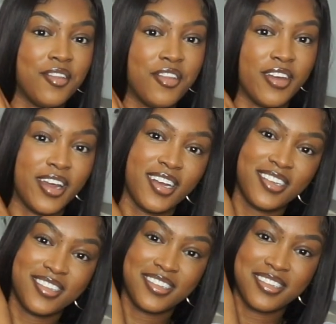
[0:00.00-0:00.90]

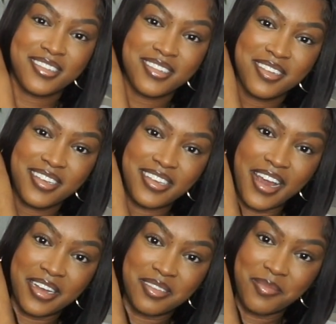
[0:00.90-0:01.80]
this.
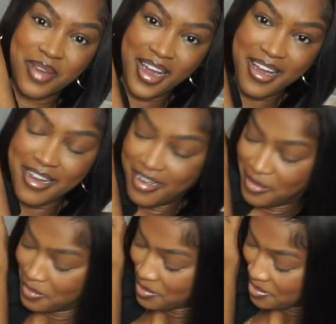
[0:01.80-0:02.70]
Yes
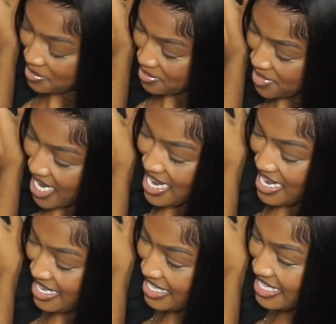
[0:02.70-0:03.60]
ma'am.
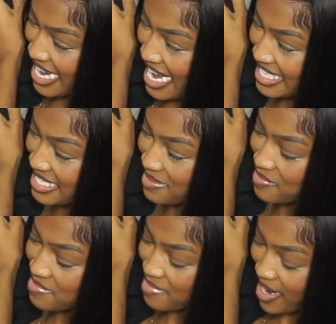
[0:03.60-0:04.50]

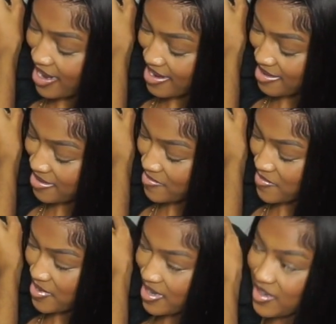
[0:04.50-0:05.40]

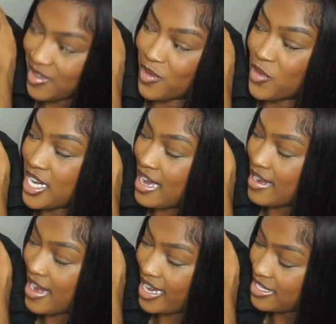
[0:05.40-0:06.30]
You know, we got
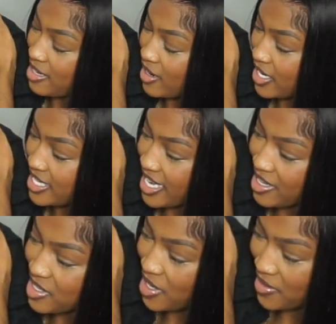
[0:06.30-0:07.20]
NASCAR
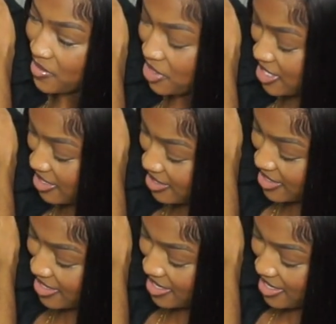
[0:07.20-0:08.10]
Daytona.
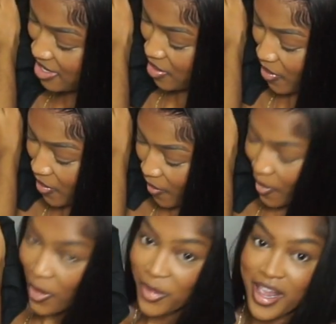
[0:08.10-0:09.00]

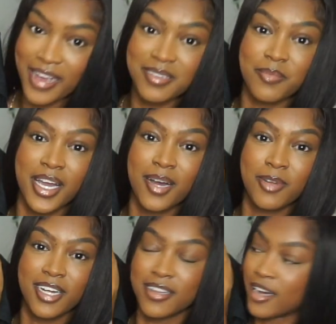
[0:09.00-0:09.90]
Oh yes ma'am.
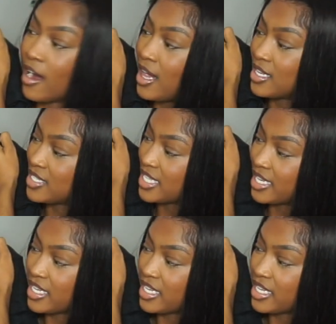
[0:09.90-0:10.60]
Look at the colors in